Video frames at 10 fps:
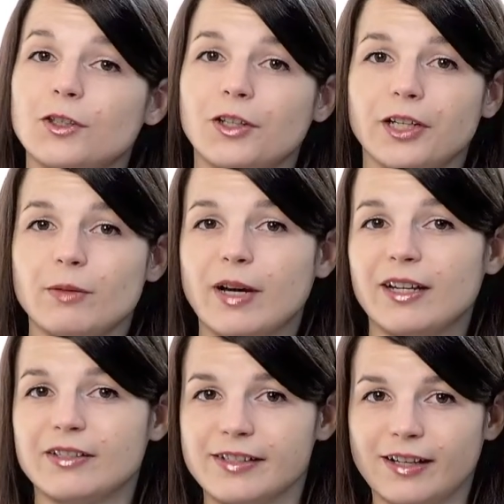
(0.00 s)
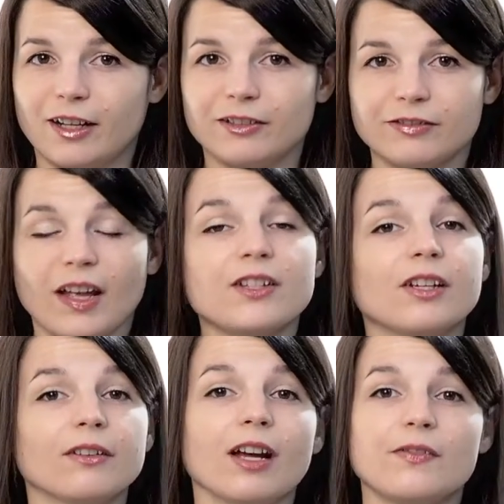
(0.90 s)
you're learning by yourself and
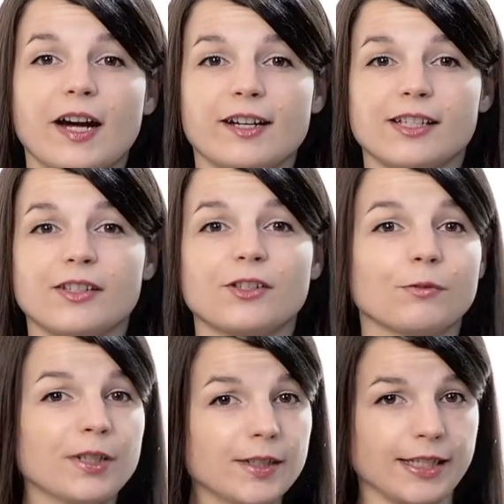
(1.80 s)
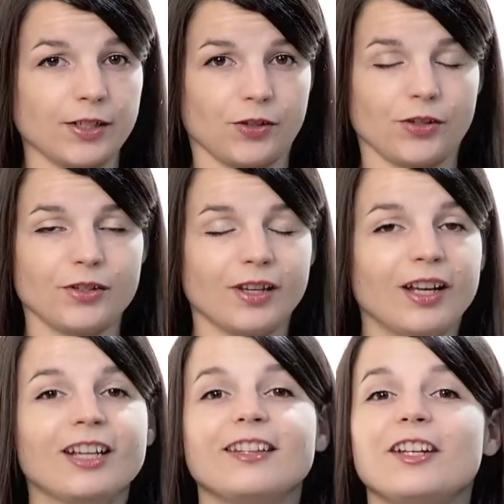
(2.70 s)
don't have access to real teachers,
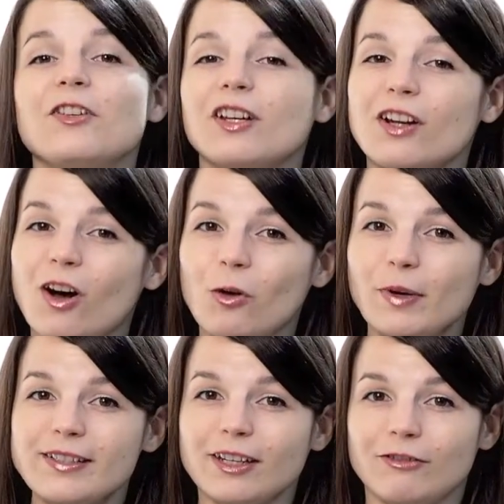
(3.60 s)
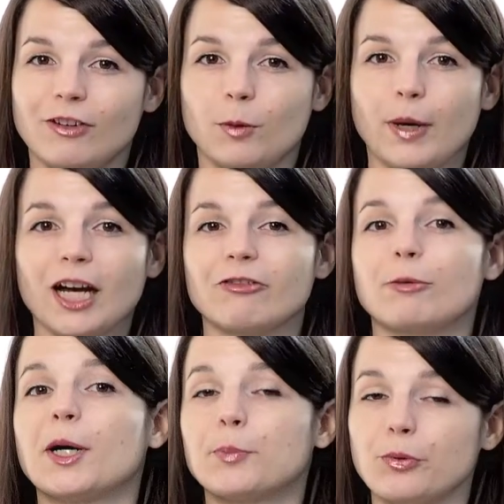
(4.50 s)
then you can always get feedback
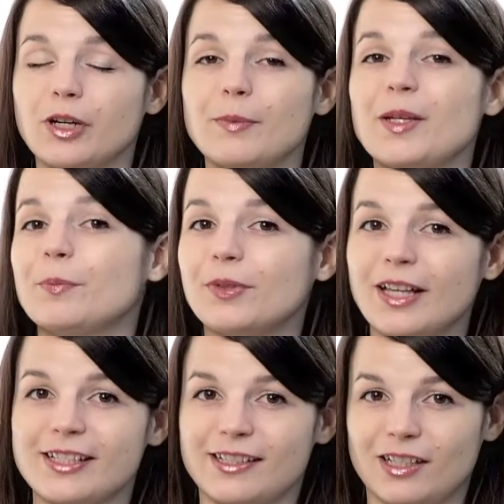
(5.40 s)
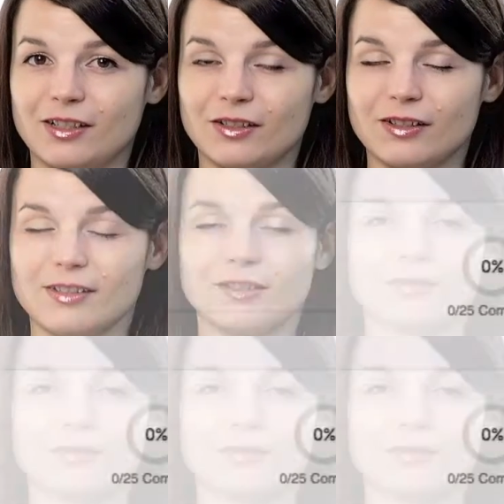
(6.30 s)
from our Premium Plus teachers.